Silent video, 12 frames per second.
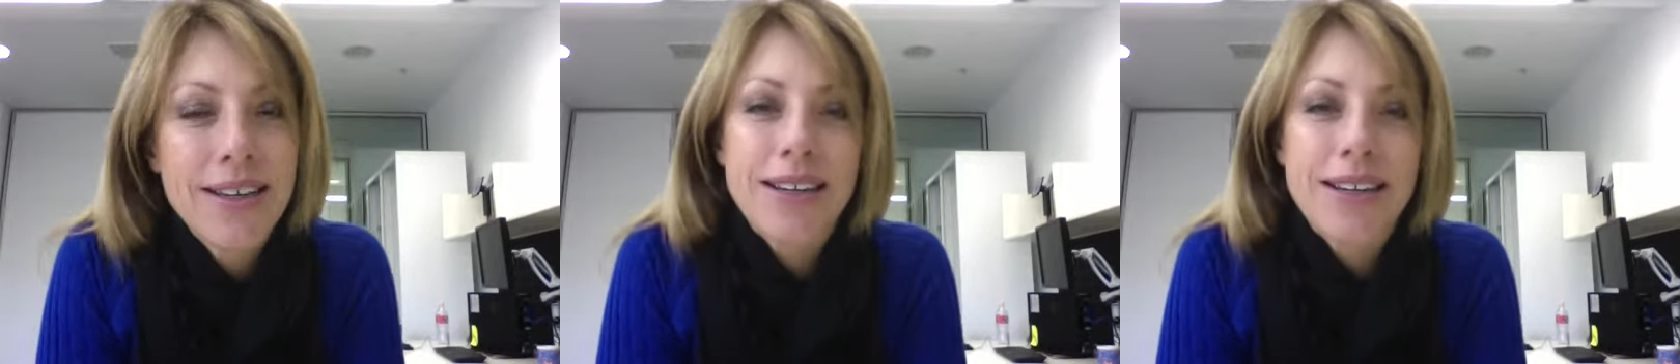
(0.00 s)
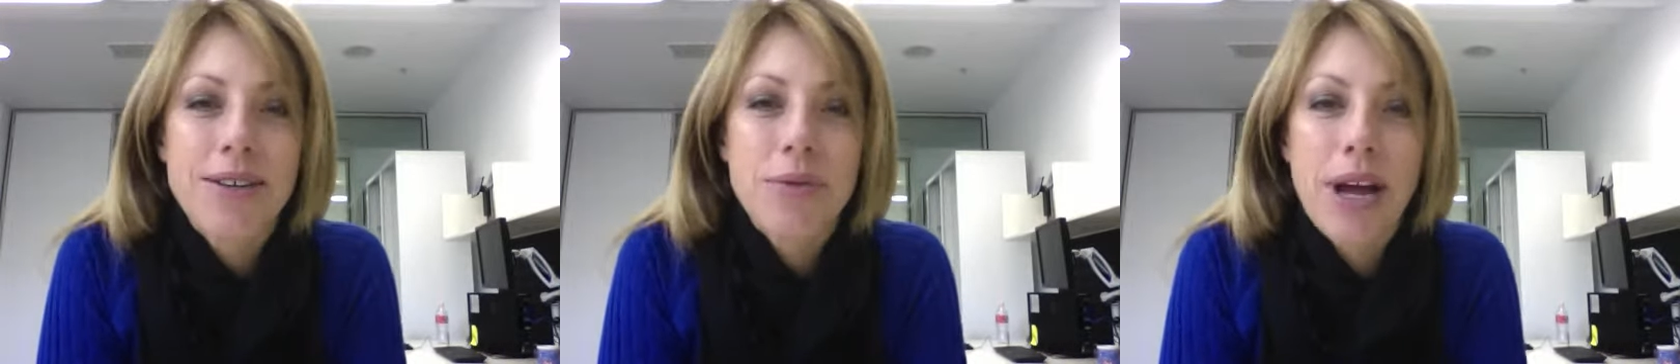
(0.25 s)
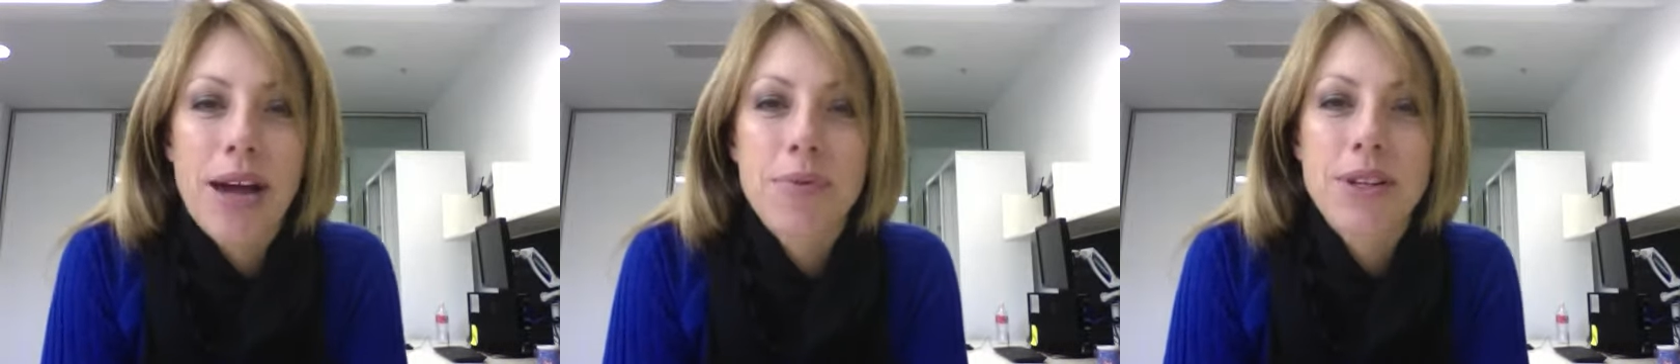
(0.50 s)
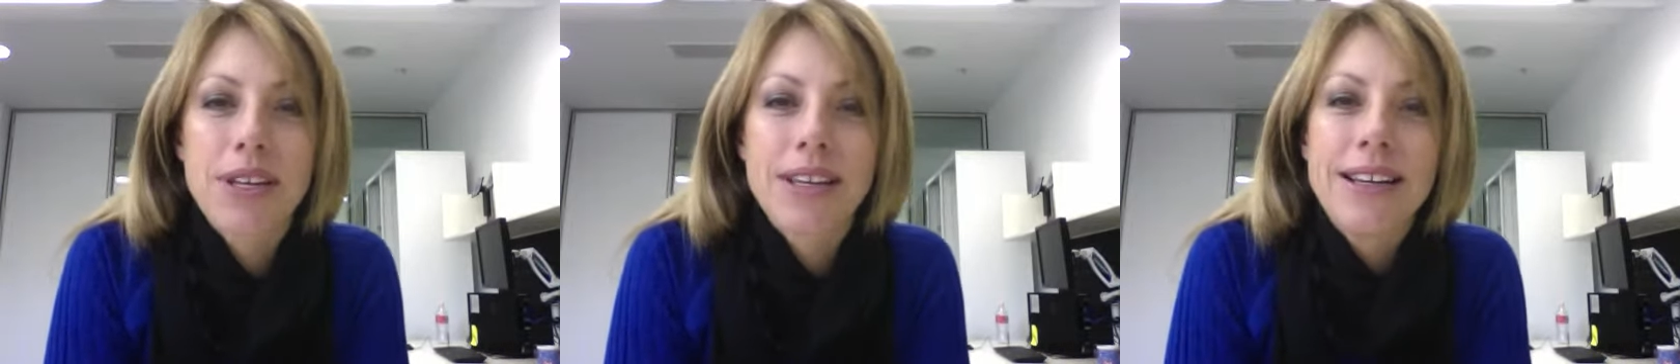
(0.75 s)
We're
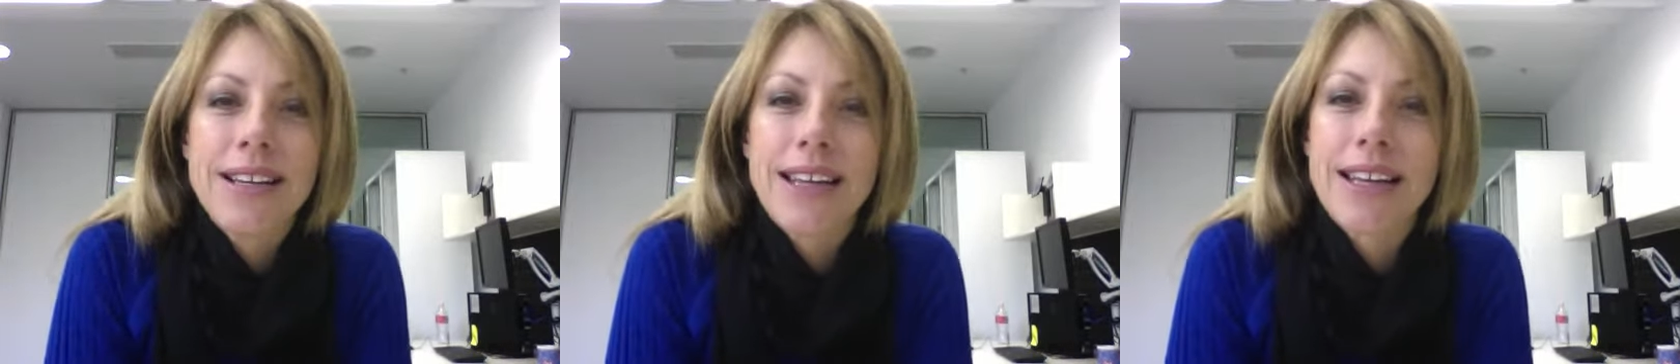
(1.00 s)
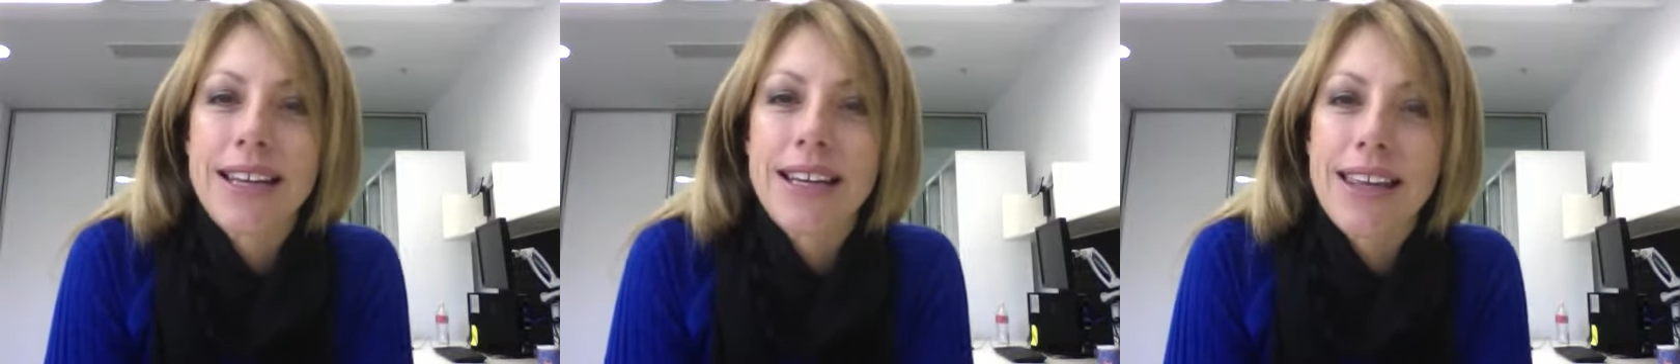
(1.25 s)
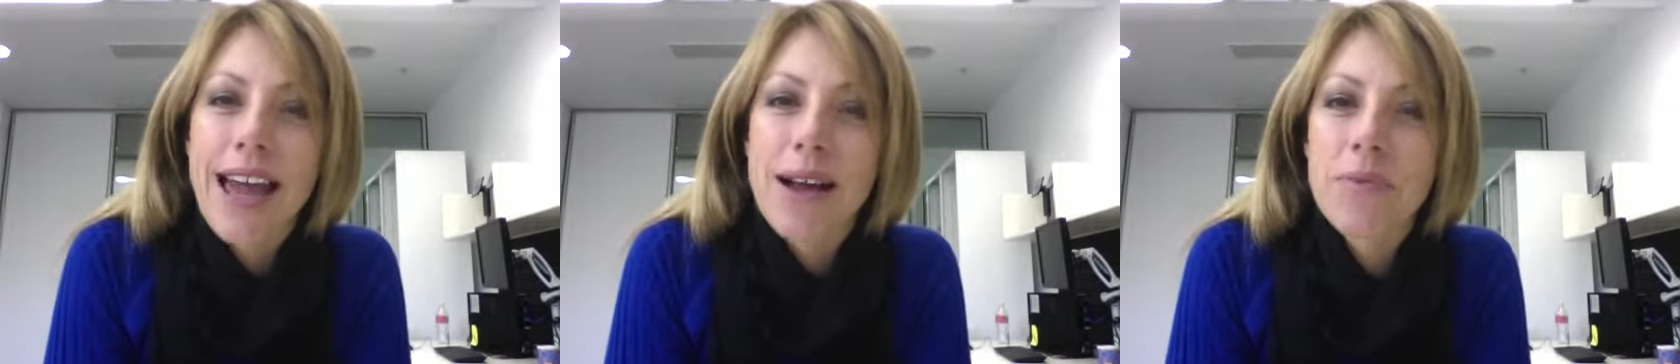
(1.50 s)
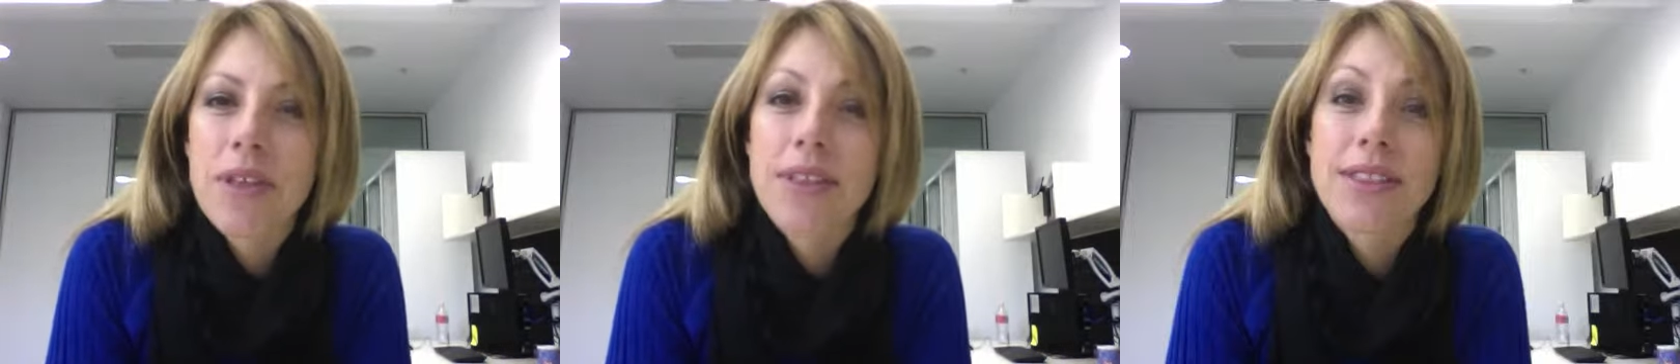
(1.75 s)
happy to get in a
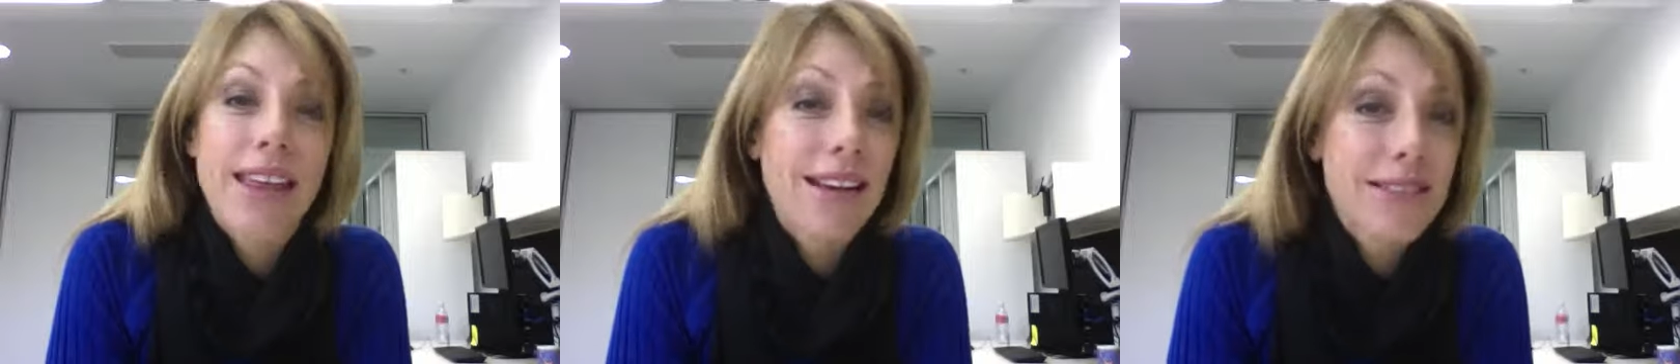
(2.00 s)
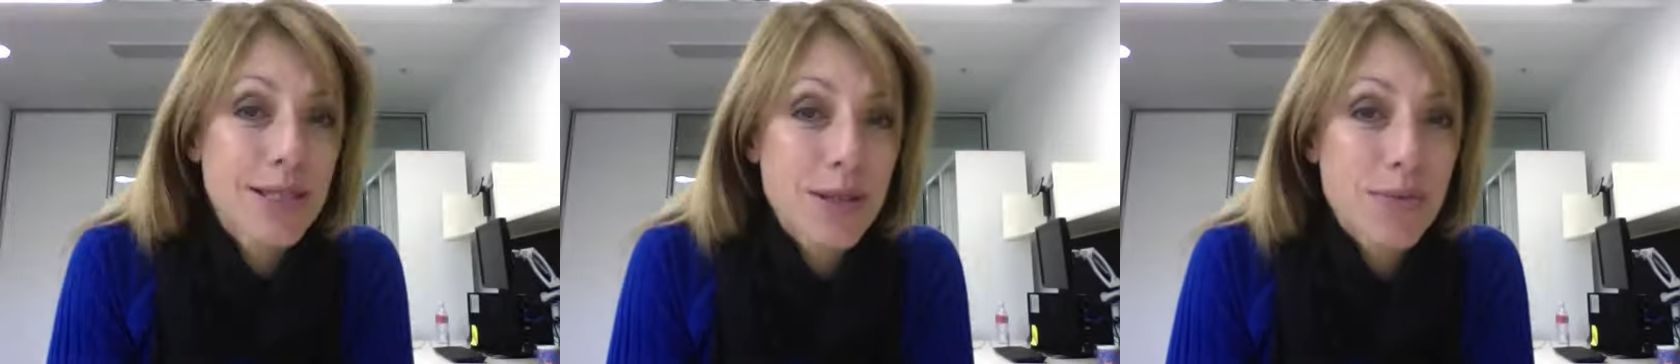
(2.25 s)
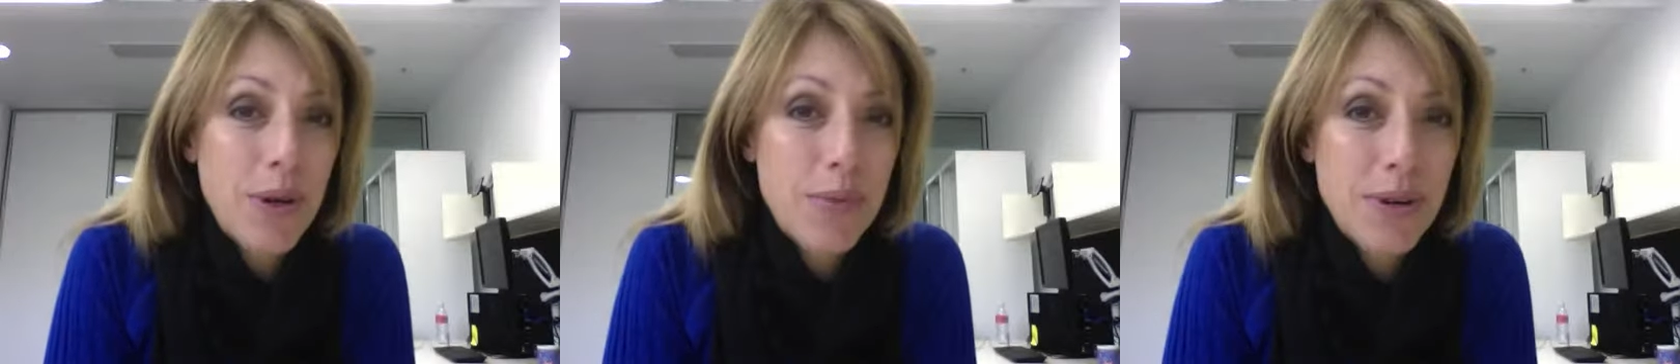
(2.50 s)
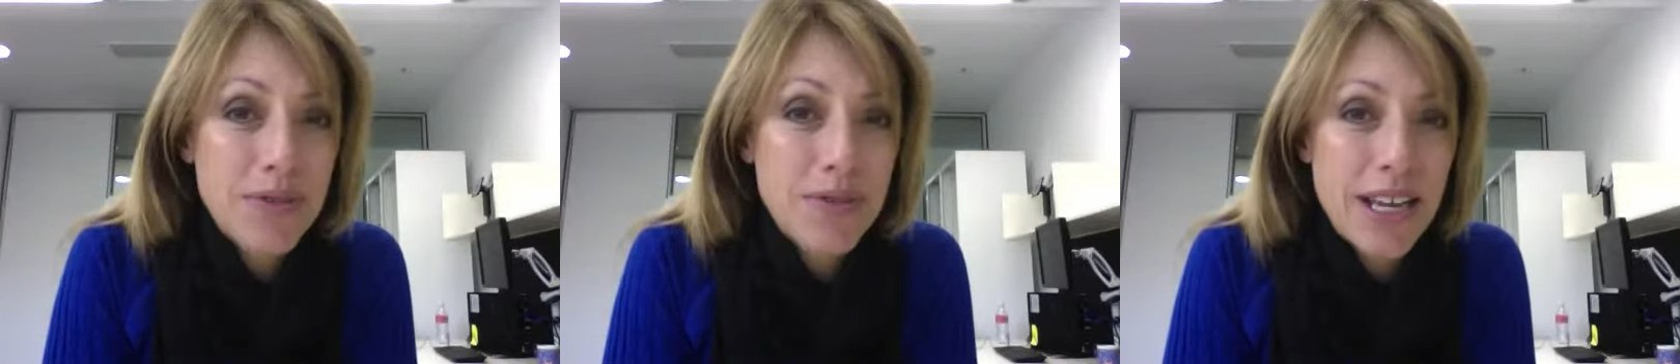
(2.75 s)
cab that thousands of
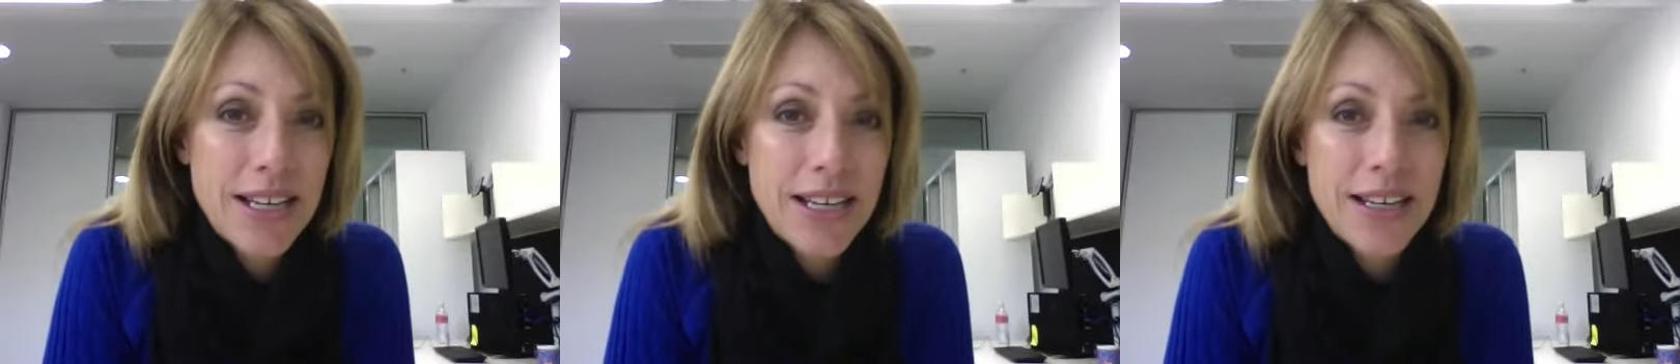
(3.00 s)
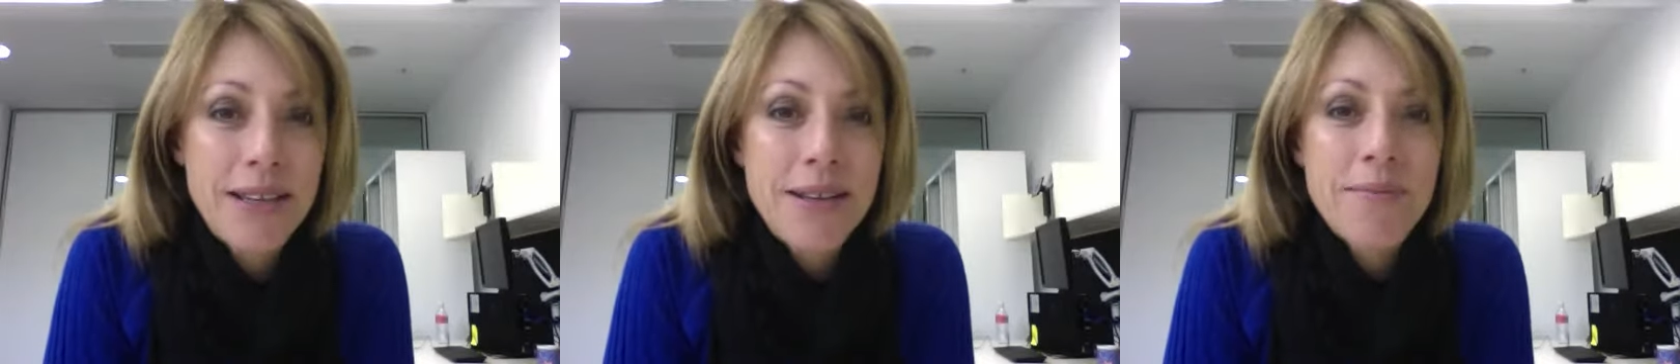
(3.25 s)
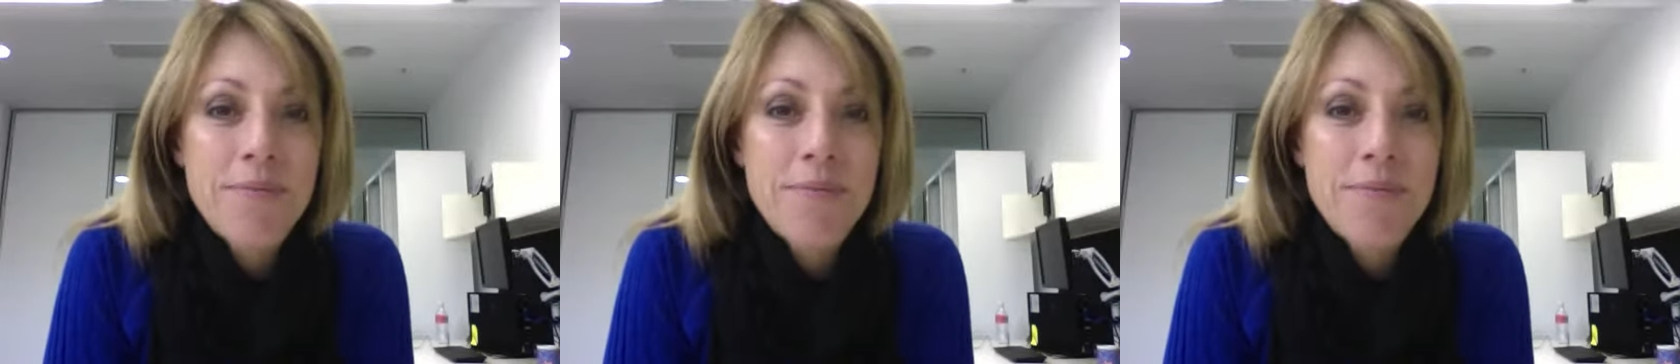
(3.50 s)
people have sat in,